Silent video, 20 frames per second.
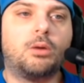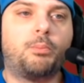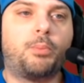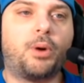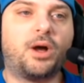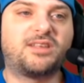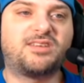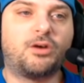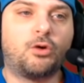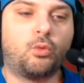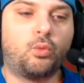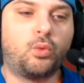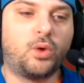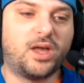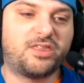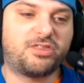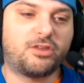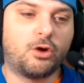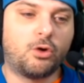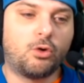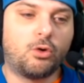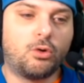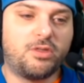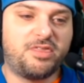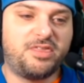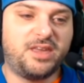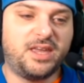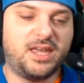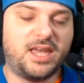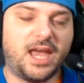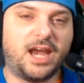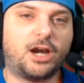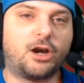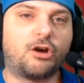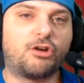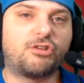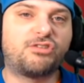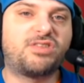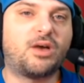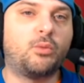But with the
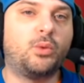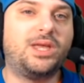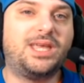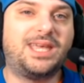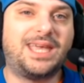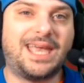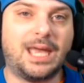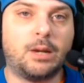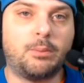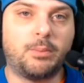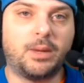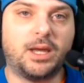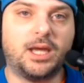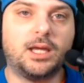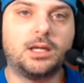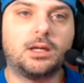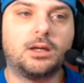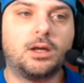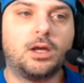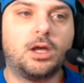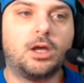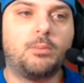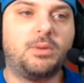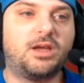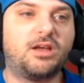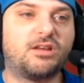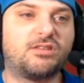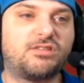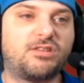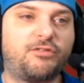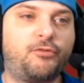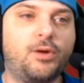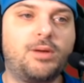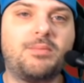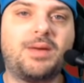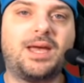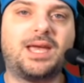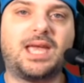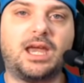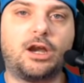errors that we can't make, because if we
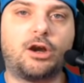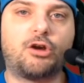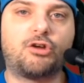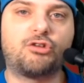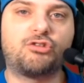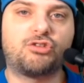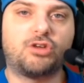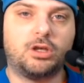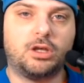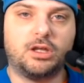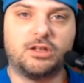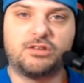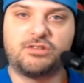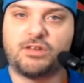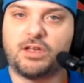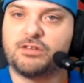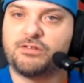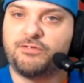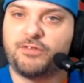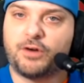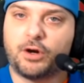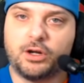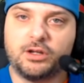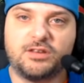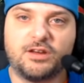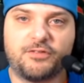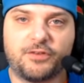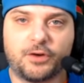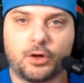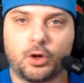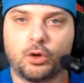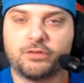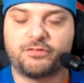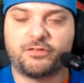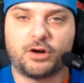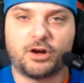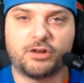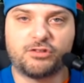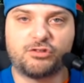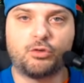make errors, it's very difficult
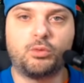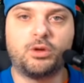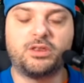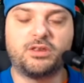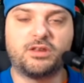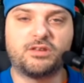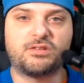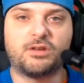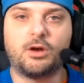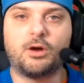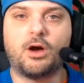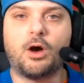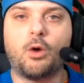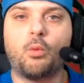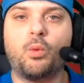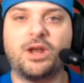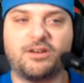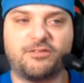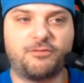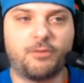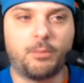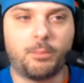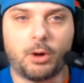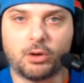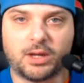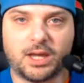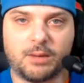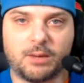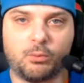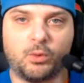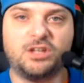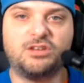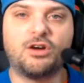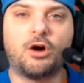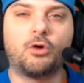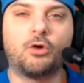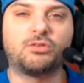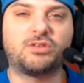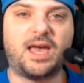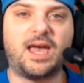for us to win a football game. We
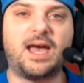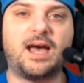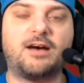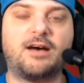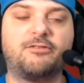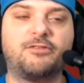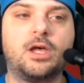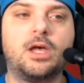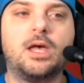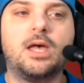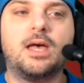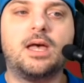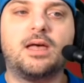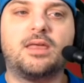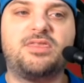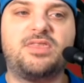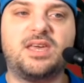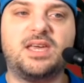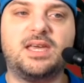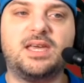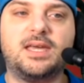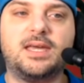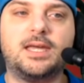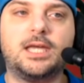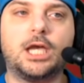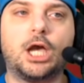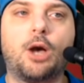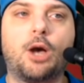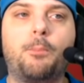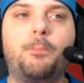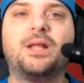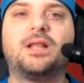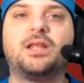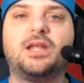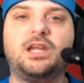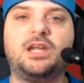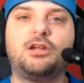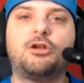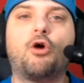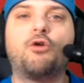don't have the
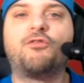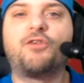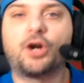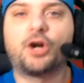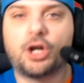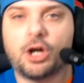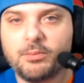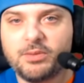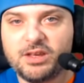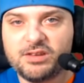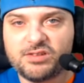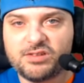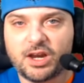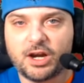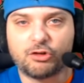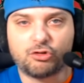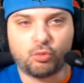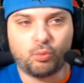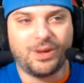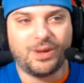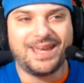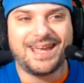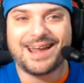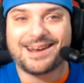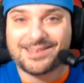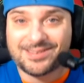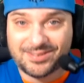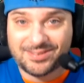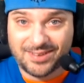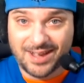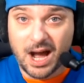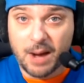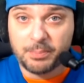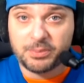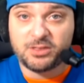ability to overcome these errors. We got to stop